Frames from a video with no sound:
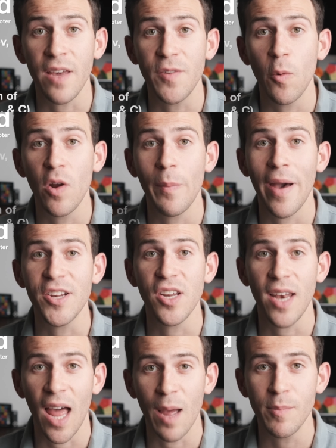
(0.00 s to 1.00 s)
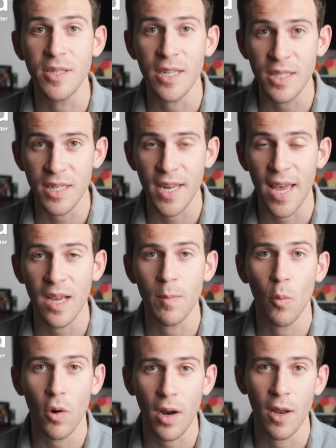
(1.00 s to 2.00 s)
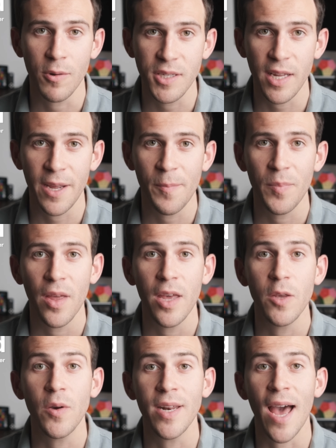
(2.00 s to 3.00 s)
if you want to match a lab seasoned tank more closely, you can